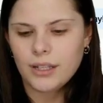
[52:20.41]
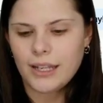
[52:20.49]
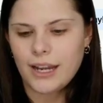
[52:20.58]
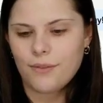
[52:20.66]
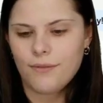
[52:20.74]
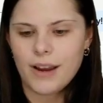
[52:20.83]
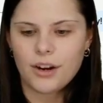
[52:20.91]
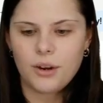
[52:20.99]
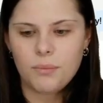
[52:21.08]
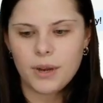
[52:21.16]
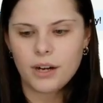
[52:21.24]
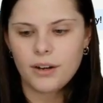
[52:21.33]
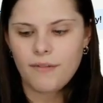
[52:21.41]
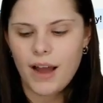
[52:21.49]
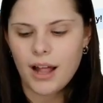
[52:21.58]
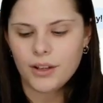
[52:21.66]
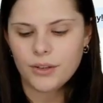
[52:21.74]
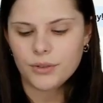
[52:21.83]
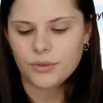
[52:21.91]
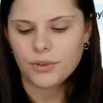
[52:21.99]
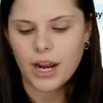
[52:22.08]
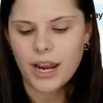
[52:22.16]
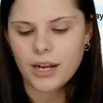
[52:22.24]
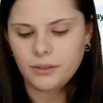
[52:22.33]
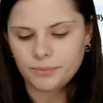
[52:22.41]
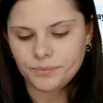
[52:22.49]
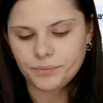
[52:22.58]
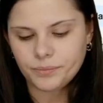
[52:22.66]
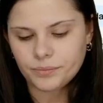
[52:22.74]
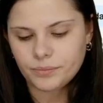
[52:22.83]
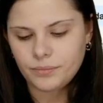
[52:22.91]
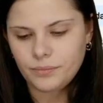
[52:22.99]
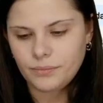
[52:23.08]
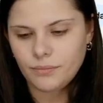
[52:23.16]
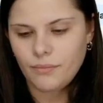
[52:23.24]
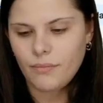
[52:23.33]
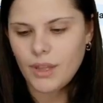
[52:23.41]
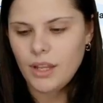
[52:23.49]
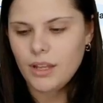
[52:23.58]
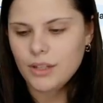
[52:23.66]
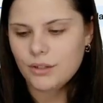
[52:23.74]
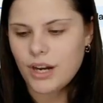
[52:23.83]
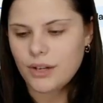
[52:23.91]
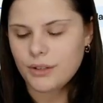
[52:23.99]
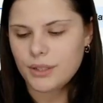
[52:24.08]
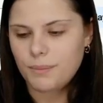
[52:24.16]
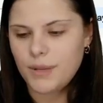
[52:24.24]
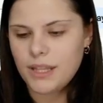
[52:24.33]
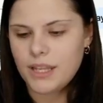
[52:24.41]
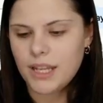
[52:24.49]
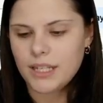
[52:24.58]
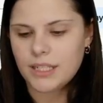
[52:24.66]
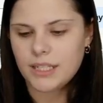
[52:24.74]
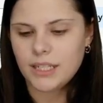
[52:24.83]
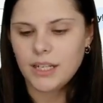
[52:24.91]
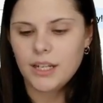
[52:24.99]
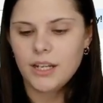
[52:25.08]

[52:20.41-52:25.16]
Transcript: like very weird values, right? Try to submit this.